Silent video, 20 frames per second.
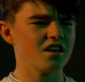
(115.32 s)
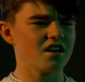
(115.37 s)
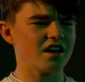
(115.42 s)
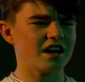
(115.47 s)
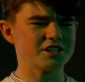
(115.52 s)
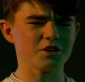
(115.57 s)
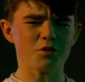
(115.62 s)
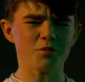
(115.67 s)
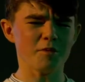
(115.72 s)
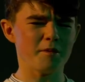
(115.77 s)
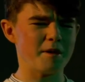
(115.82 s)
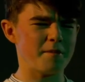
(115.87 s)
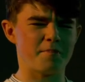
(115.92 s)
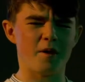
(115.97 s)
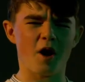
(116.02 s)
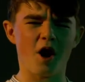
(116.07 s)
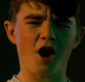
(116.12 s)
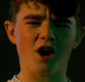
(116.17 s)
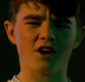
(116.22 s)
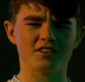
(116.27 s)
I don't want to be
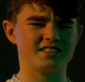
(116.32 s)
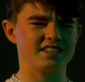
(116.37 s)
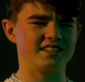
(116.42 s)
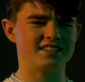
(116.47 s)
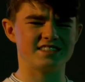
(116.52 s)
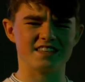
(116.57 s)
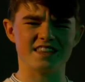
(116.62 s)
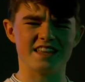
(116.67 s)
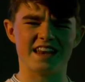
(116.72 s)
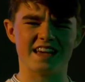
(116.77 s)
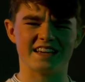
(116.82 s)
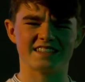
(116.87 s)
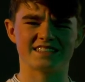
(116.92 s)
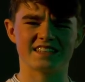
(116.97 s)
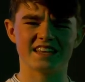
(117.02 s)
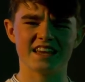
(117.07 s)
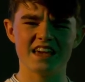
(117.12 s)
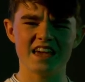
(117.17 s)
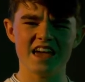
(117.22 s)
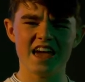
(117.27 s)
party to the
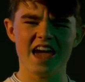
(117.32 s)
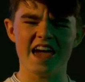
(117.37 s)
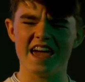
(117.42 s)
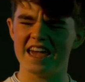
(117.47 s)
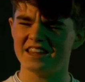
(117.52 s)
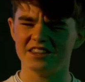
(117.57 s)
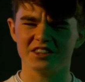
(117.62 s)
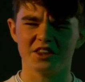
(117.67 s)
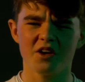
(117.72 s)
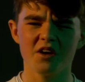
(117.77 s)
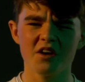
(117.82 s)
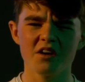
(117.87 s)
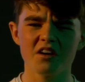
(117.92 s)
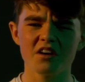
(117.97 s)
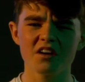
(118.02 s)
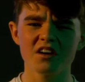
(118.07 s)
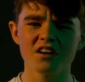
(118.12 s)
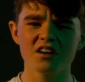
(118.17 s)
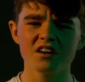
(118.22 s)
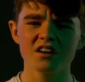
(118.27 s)
next Hitler.
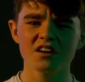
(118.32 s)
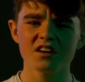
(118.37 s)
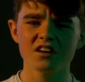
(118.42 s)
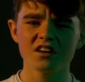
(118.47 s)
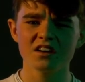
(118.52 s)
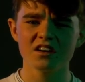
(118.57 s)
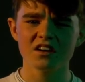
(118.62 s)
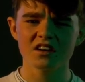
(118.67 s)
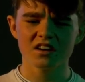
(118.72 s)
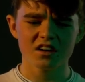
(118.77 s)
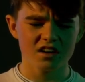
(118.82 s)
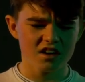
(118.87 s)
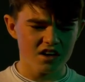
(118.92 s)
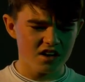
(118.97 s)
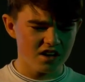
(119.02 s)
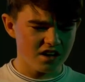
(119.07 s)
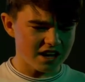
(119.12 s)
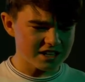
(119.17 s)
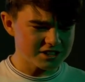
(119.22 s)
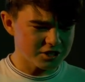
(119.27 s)

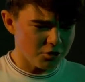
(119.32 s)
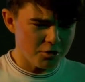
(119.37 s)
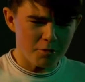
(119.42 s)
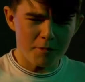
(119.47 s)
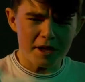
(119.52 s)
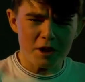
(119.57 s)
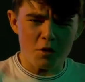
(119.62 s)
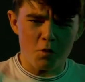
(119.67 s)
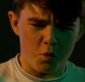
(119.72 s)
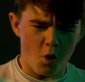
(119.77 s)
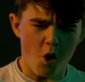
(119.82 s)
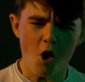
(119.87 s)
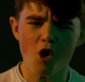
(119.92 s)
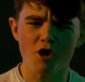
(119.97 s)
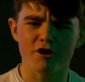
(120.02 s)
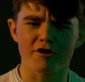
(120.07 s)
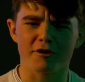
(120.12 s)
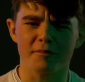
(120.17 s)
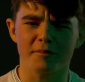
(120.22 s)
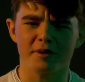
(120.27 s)
I don't want to be a
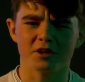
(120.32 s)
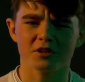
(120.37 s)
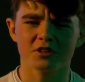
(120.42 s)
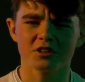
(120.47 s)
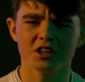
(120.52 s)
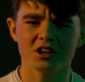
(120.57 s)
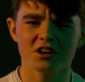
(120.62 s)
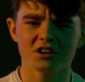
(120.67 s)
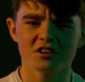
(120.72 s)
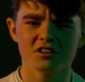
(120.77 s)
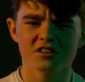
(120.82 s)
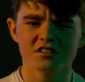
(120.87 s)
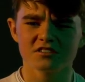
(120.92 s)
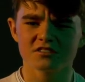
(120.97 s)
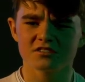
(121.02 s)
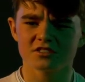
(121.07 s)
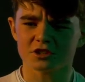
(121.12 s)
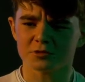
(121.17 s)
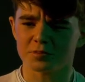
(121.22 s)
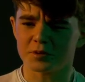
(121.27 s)
war criminal,
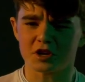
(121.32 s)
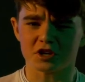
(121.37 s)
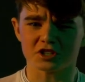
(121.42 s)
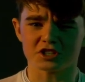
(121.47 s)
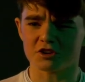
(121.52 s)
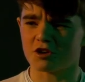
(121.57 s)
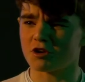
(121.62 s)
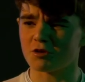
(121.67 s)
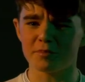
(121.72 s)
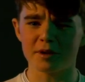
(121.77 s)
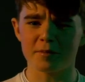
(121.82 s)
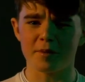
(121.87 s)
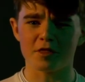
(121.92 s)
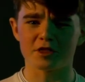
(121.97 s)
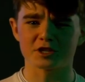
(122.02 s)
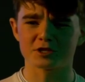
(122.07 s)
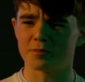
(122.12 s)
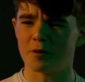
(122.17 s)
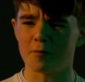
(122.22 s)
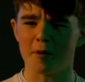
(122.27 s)
just because I couldn't be
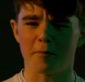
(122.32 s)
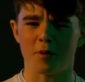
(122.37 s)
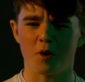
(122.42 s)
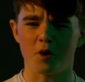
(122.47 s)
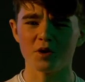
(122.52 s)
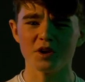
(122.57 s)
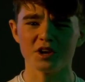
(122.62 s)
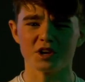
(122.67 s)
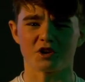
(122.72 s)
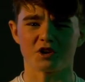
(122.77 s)
bothered to put my point